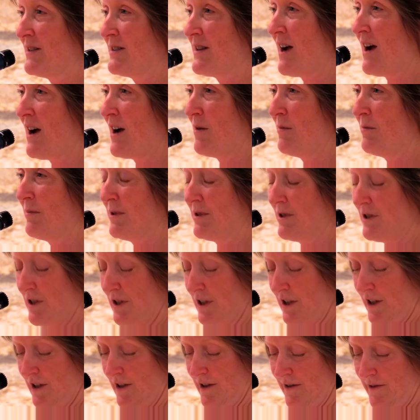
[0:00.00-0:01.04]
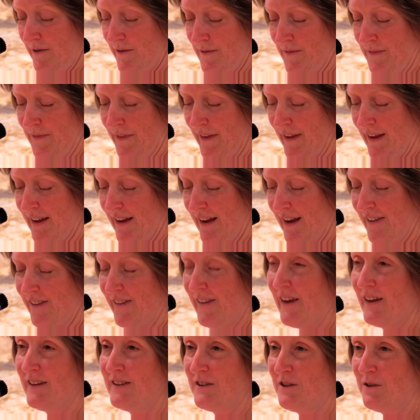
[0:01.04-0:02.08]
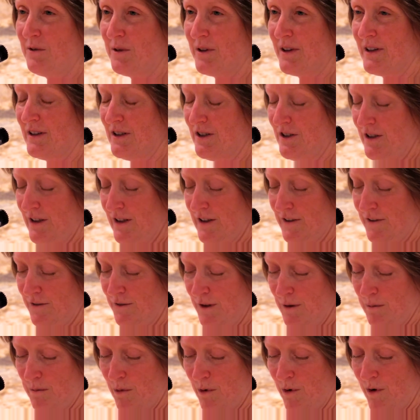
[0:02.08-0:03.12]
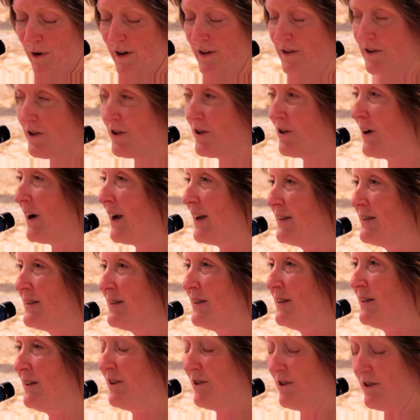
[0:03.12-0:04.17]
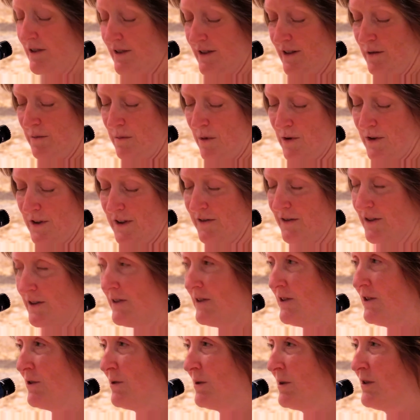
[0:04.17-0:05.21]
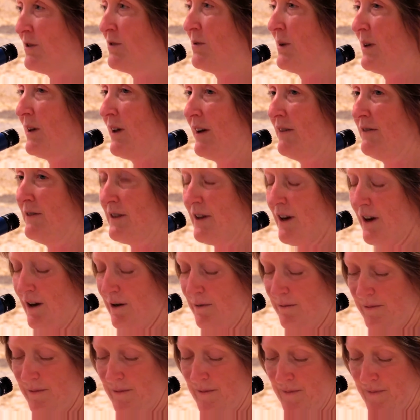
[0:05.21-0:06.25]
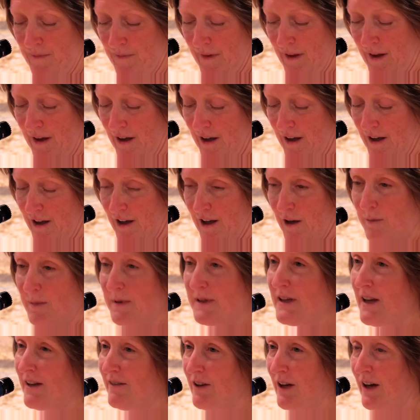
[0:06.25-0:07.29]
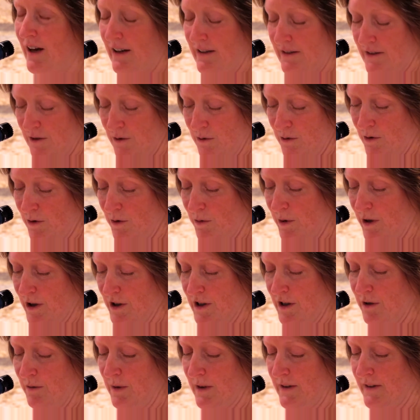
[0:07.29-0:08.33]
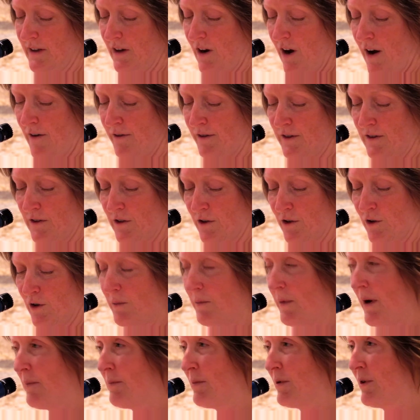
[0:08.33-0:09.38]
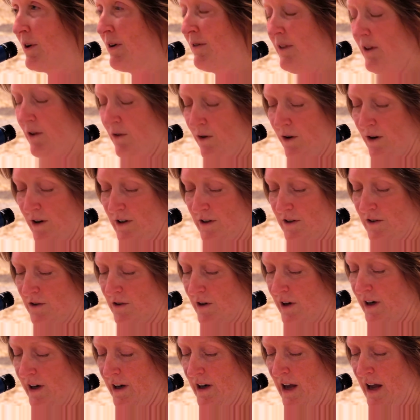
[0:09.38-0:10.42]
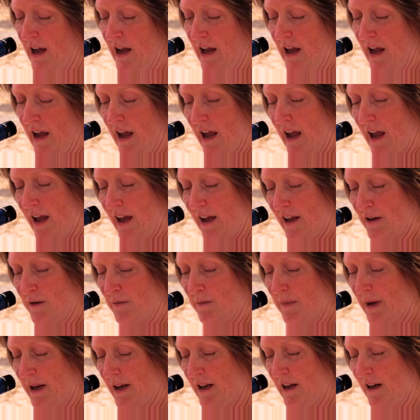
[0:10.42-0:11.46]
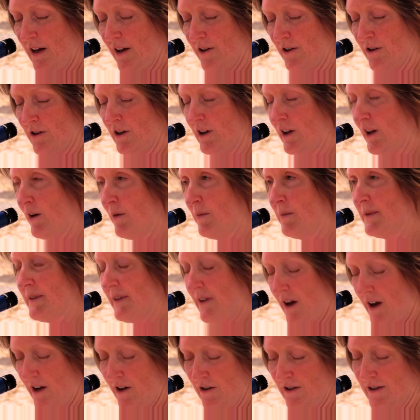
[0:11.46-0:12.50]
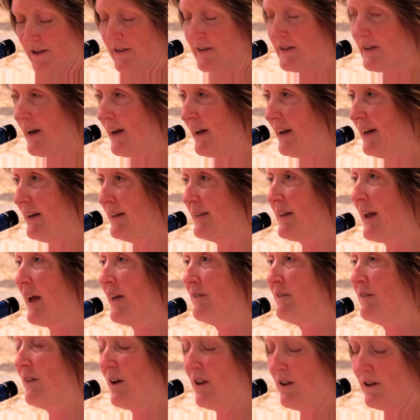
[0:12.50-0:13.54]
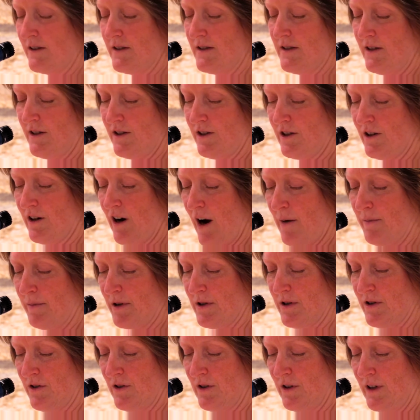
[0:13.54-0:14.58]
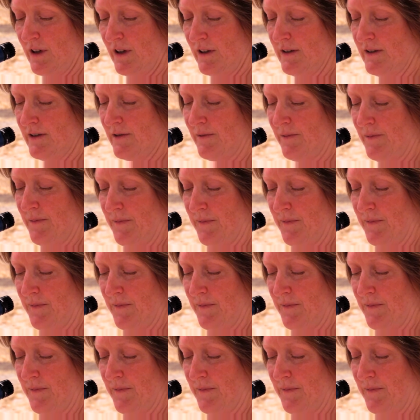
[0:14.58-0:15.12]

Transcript: time machine. And thanks to it, she has fit more into her 18 years than most of us do into a lifetime. At Batavia High School, where she was an officer or member of the orchestra and many other clubs, honor societies, and volunteer opportunities,